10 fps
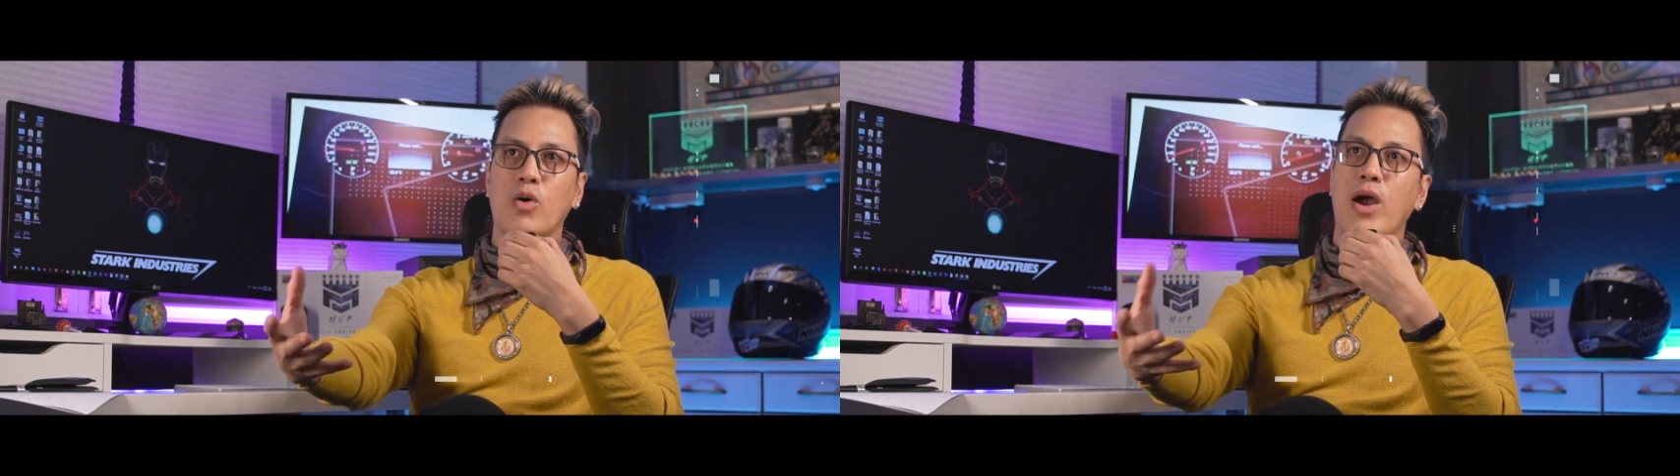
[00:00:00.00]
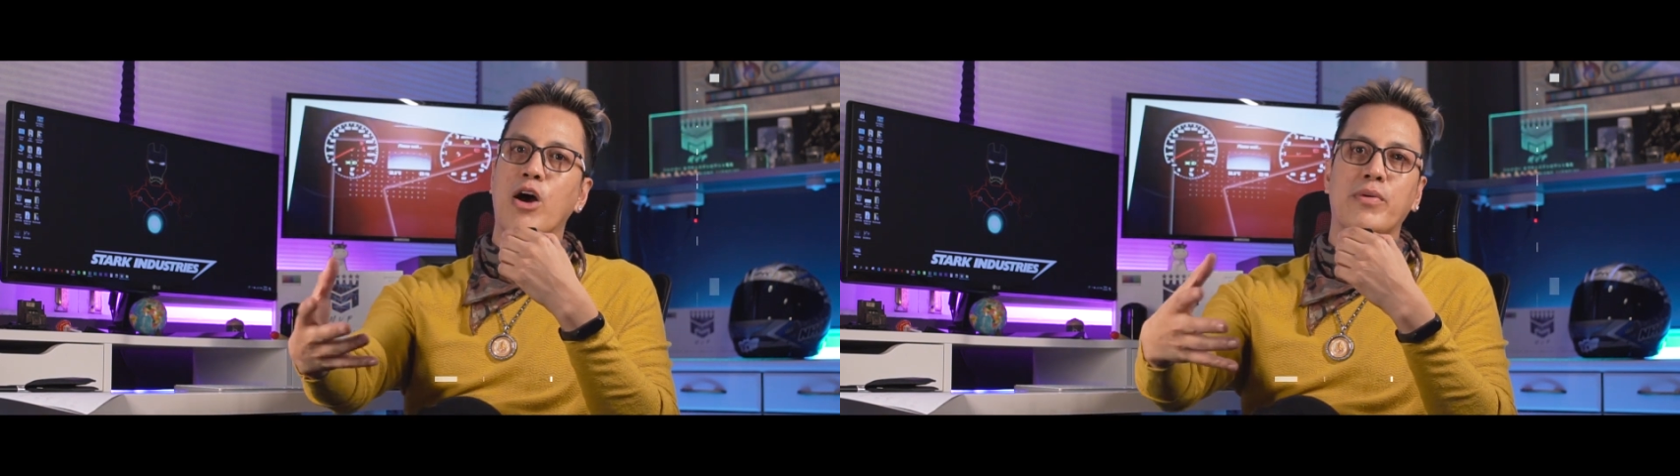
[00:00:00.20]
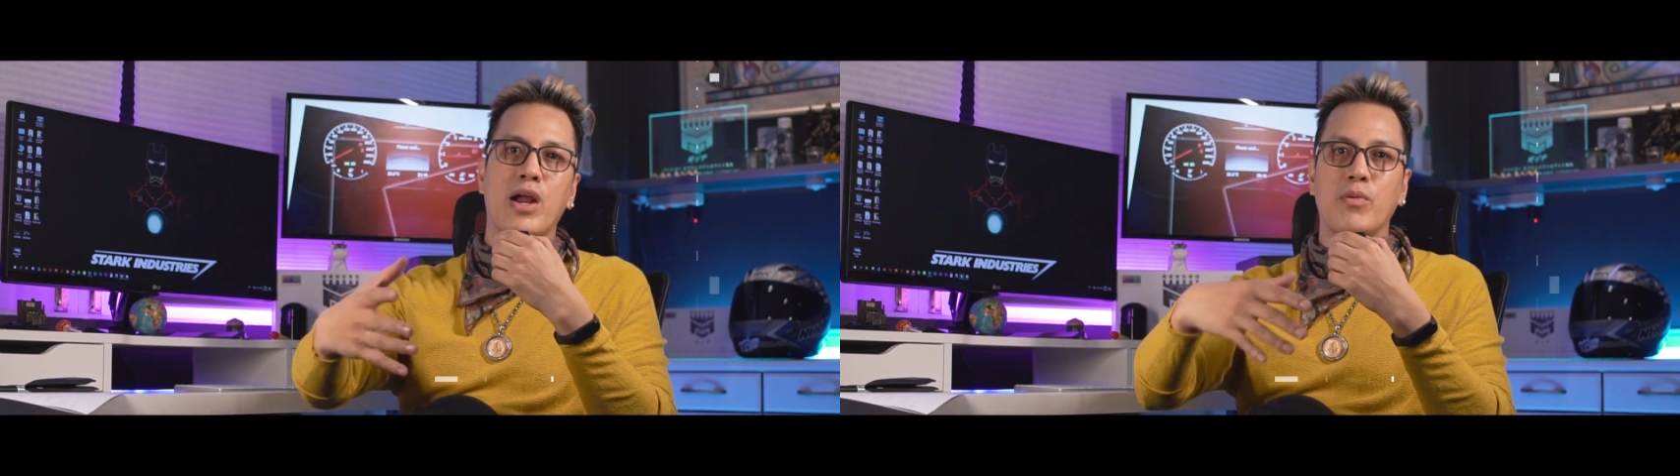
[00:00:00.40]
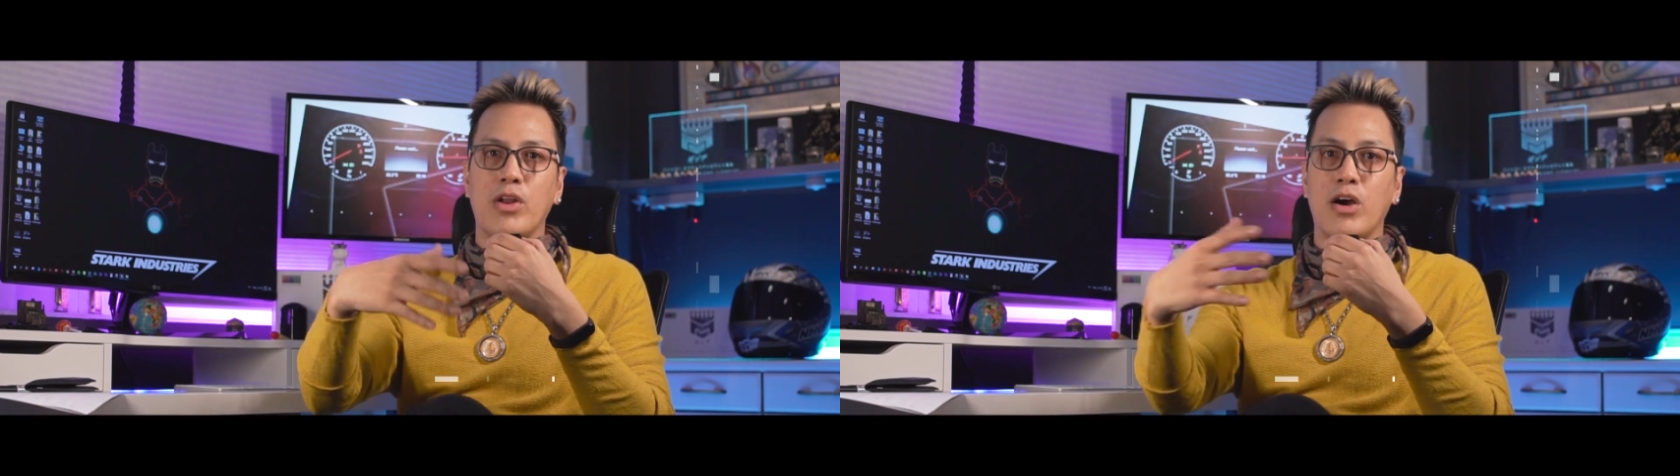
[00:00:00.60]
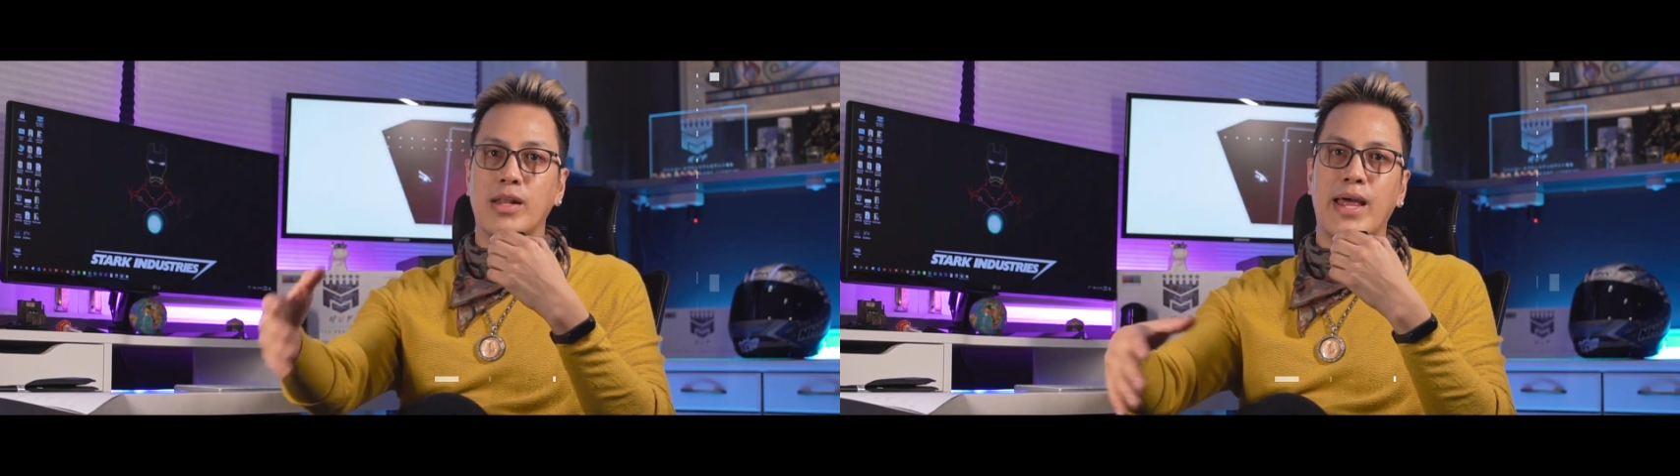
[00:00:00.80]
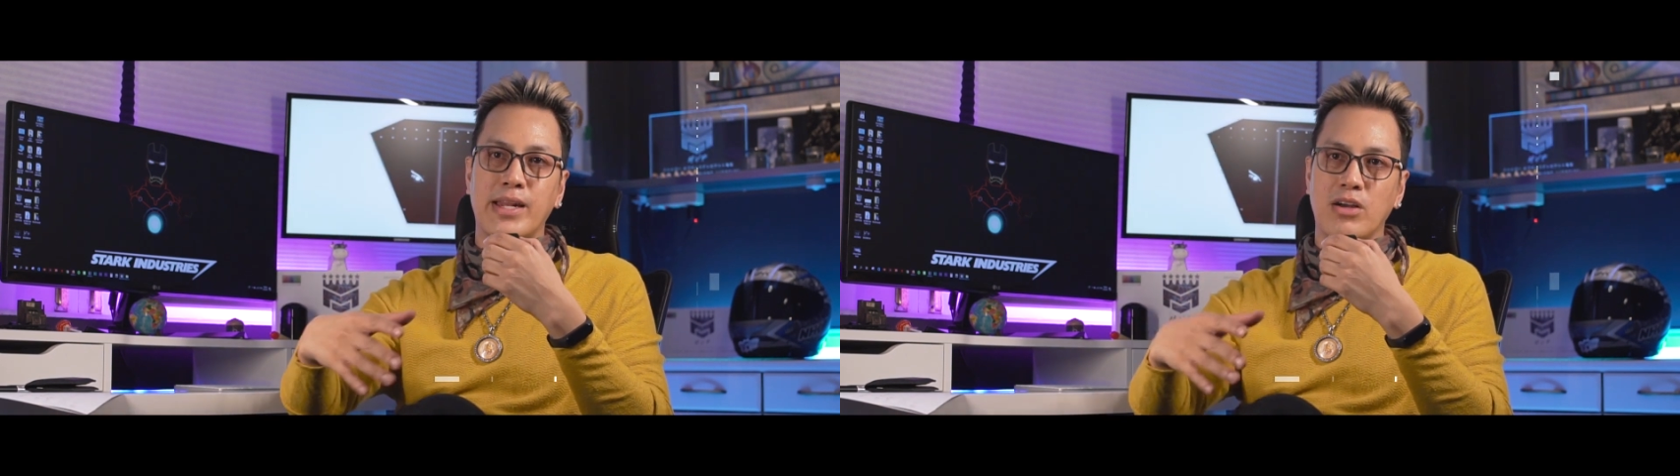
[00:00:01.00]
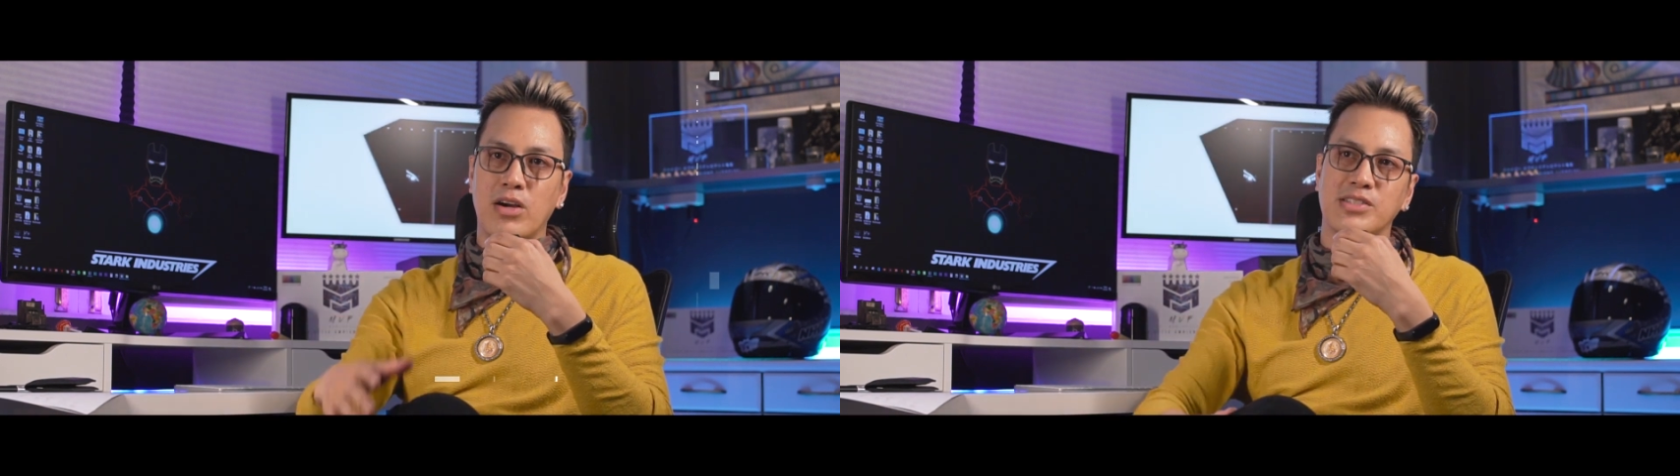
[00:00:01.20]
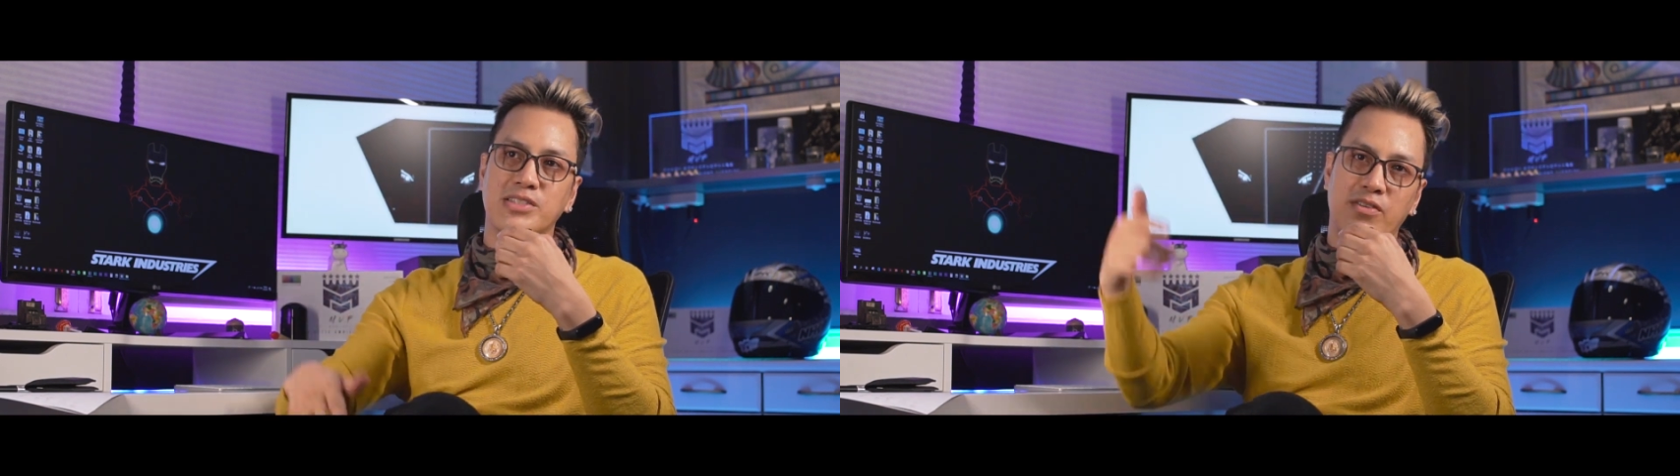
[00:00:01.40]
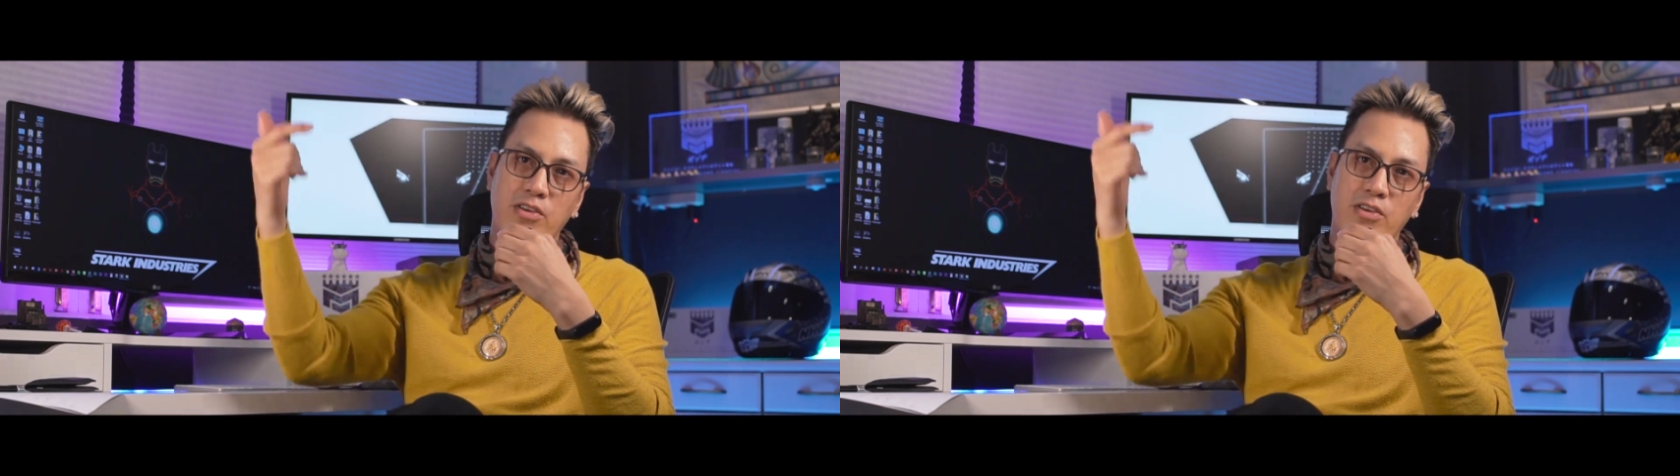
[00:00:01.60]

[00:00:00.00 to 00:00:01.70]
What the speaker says: help her out with all the lighting, all that stuff.